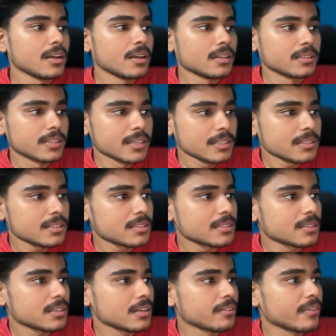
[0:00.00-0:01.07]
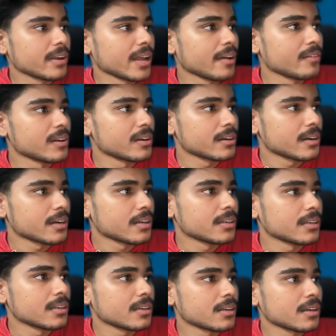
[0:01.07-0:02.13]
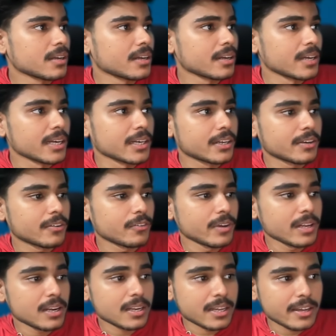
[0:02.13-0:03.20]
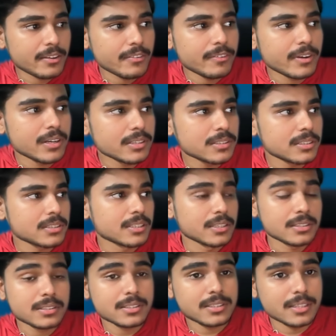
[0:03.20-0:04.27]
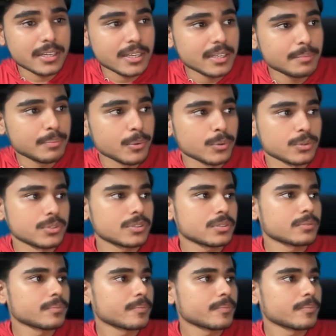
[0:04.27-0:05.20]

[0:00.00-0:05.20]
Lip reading: This, when I will run, it will give us this ready post.